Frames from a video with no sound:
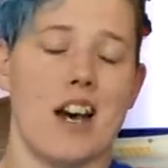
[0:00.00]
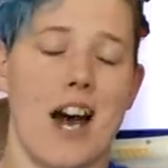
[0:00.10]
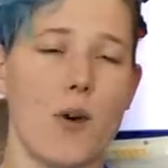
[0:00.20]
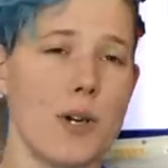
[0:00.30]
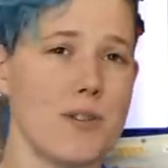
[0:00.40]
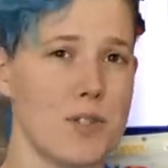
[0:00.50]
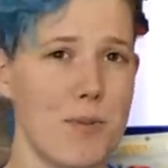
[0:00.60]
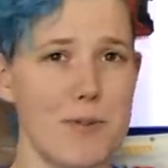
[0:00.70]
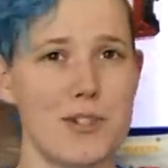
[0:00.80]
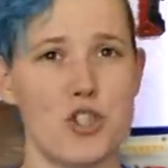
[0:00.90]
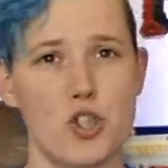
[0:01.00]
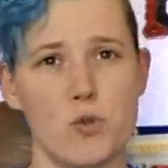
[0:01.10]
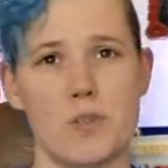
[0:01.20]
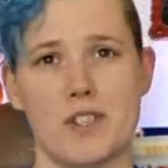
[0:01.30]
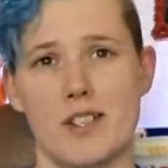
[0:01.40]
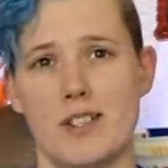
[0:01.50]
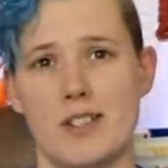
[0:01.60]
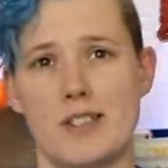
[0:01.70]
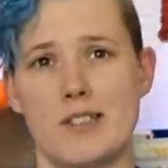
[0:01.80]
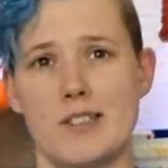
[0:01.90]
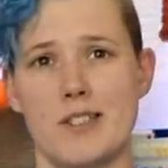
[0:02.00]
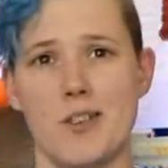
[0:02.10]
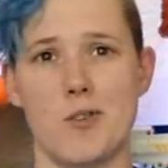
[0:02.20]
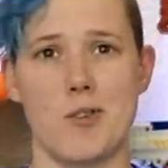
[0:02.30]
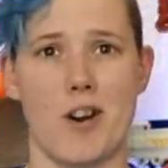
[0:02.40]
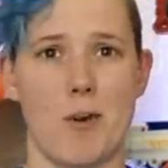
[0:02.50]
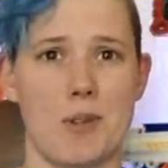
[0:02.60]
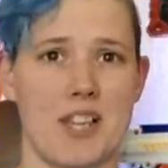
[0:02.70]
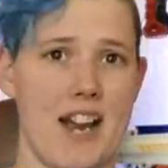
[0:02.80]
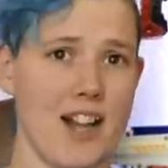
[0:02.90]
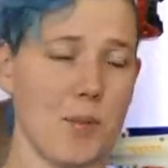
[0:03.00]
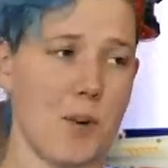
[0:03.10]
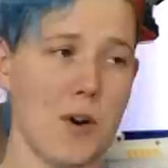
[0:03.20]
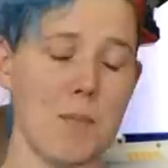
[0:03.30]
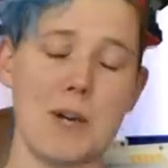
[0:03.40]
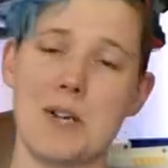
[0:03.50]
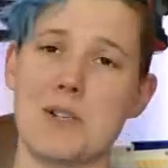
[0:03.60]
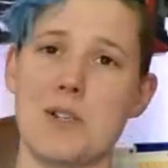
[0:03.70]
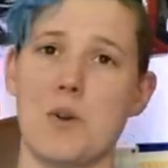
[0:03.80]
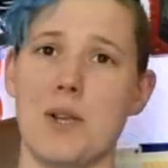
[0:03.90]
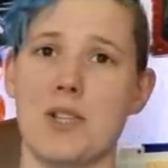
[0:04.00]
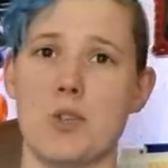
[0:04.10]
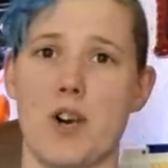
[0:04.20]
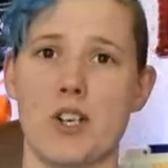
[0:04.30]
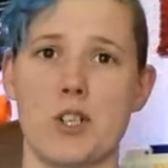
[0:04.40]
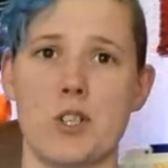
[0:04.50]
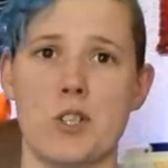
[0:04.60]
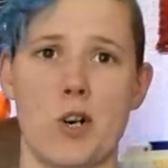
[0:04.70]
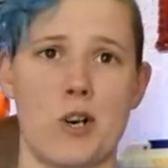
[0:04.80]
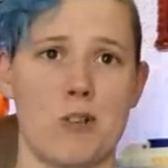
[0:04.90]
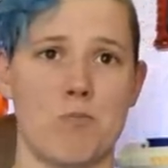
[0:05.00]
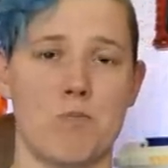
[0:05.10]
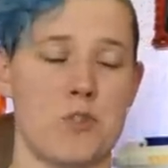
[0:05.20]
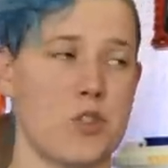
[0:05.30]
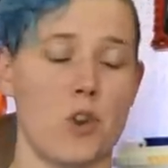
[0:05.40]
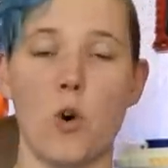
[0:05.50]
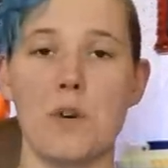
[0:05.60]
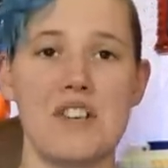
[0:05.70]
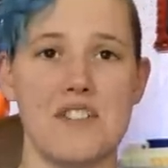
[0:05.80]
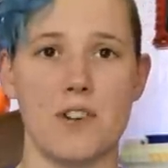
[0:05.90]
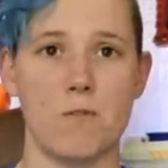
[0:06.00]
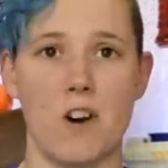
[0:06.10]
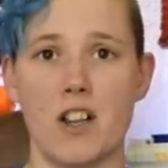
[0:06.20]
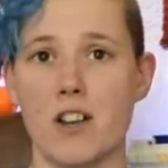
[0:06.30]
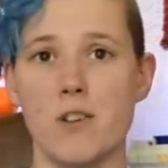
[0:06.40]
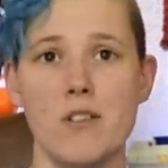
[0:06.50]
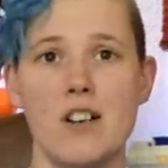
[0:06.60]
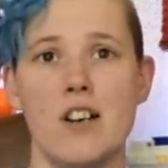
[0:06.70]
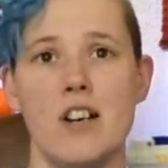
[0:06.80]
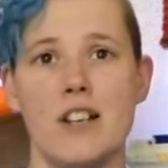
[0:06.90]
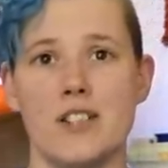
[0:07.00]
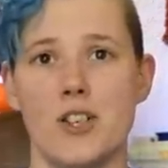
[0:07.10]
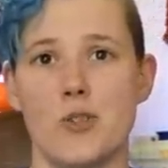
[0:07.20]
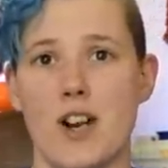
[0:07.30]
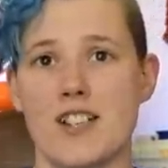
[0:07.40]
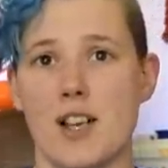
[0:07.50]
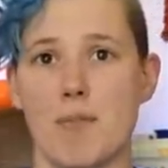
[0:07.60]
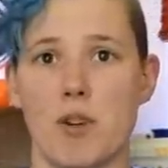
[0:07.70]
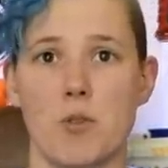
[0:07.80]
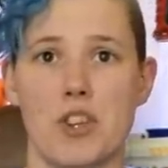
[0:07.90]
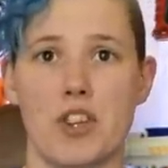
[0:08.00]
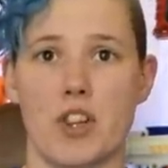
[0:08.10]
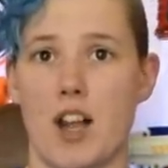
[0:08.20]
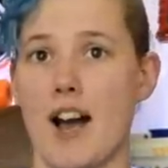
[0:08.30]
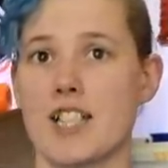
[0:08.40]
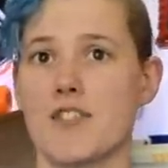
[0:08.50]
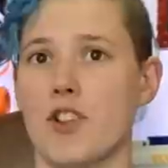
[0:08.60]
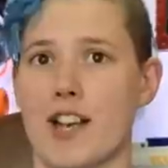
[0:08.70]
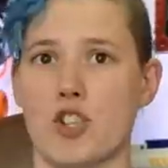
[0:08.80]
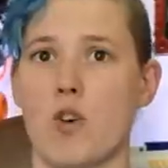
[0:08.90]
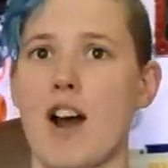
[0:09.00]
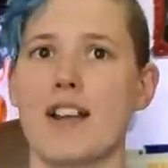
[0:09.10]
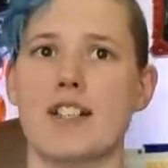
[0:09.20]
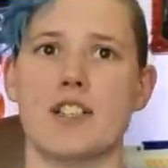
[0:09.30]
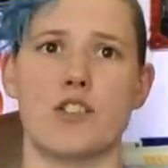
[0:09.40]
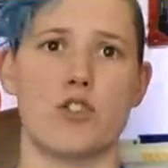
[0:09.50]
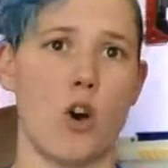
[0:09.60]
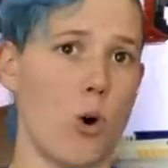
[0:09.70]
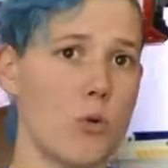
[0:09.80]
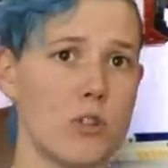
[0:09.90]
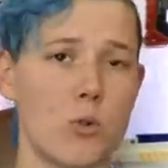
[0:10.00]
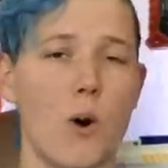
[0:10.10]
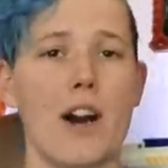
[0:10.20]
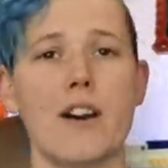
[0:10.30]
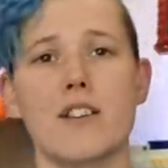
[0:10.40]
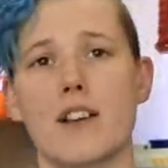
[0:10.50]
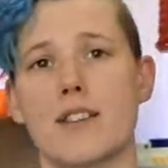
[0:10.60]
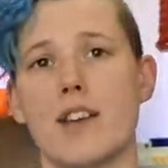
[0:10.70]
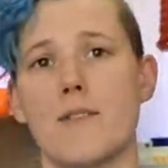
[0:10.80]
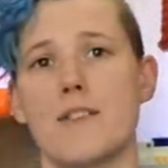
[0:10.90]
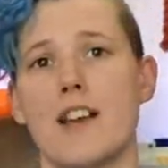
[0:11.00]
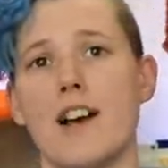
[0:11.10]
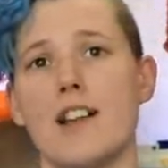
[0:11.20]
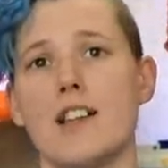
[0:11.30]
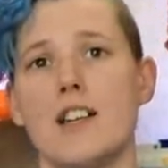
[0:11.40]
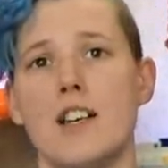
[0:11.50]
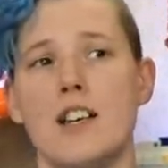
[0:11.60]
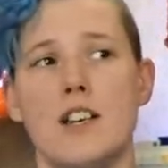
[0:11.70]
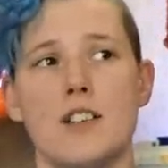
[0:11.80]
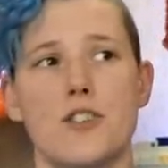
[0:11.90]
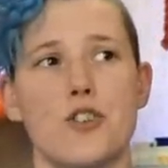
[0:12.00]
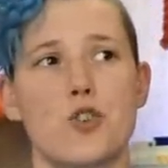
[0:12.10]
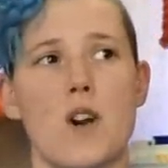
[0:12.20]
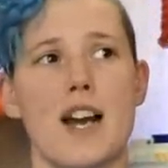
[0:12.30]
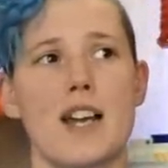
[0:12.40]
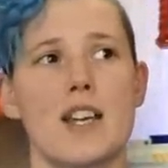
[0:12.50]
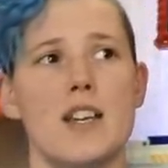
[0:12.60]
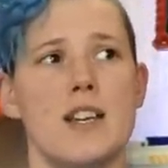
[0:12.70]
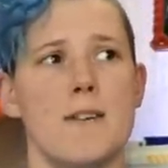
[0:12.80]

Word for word: how are you supposed to choose? Do you start out with the Caliburn because you know the instructions are so easy to follow? Do you try something with lots of electronics and code required like the FDL? Do you try